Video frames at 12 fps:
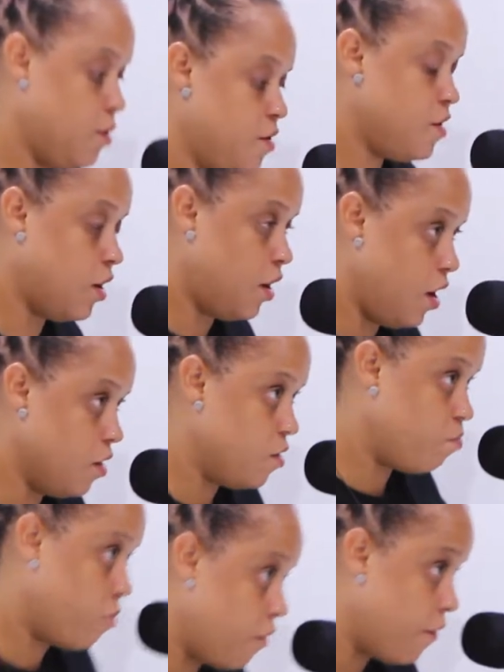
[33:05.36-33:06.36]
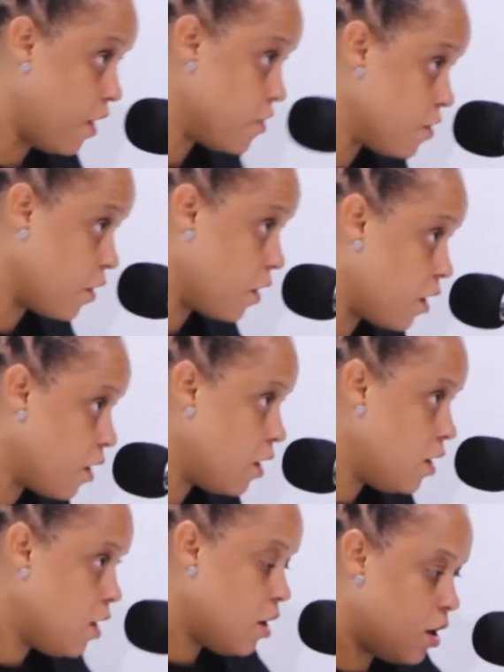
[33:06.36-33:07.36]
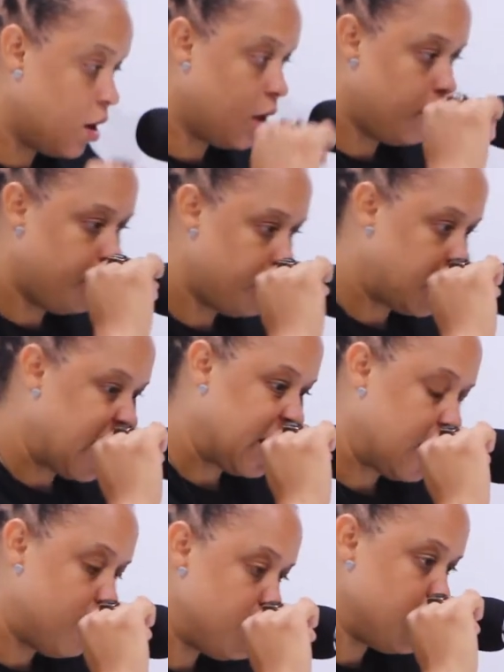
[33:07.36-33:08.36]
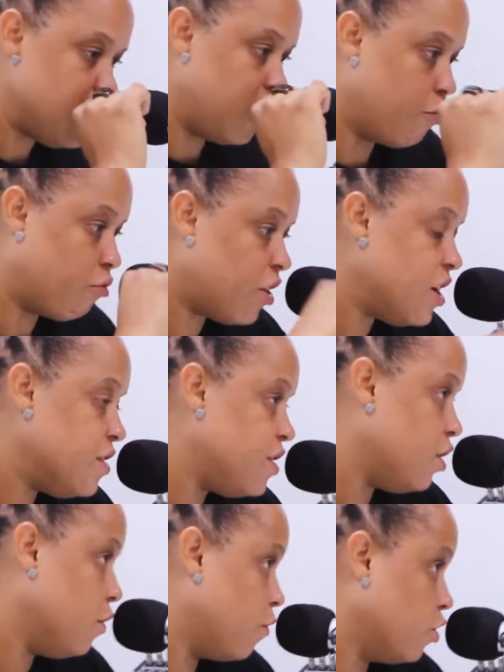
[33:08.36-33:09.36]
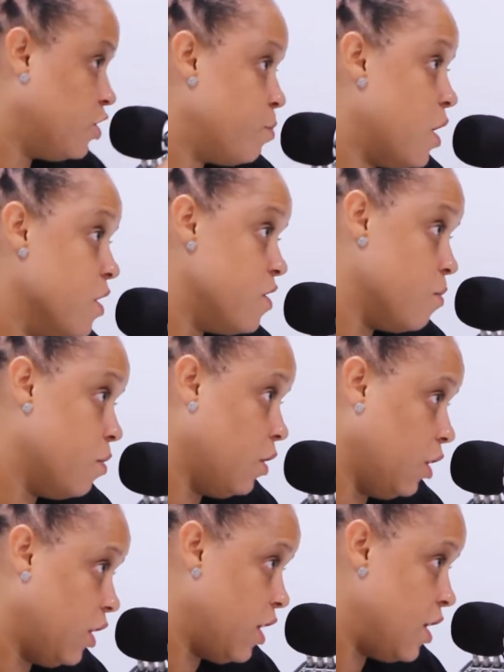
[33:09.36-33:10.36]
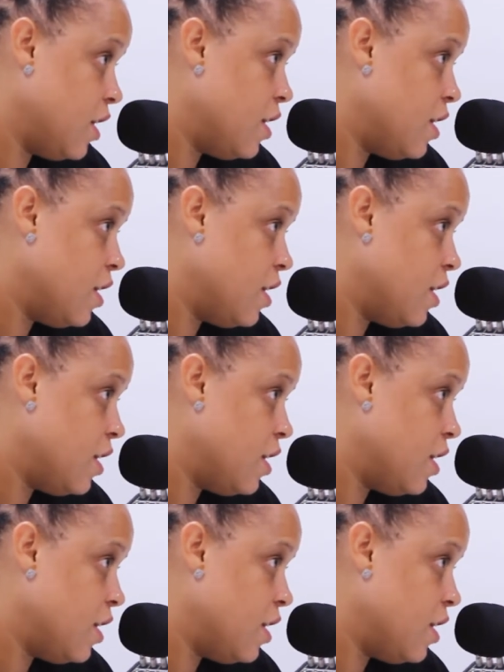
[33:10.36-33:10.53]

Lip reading: studies professor, that comes with a great deal of responsibility.